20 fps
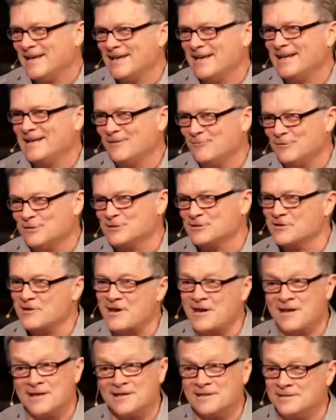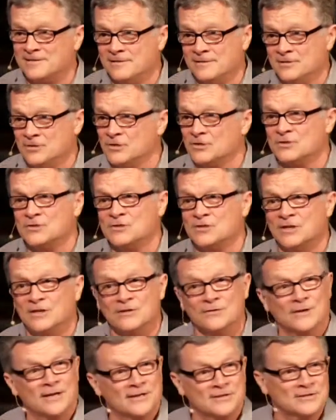and it was not just
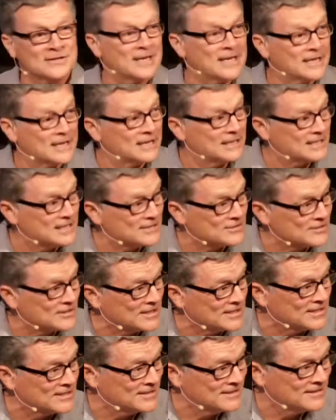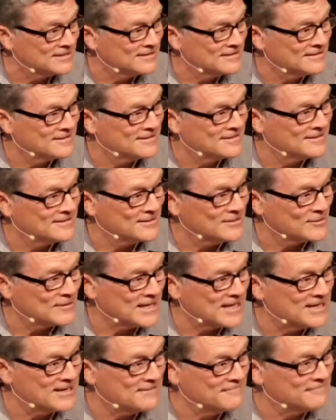sitting around taking it easy,
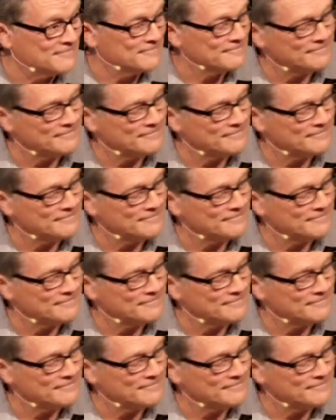okay?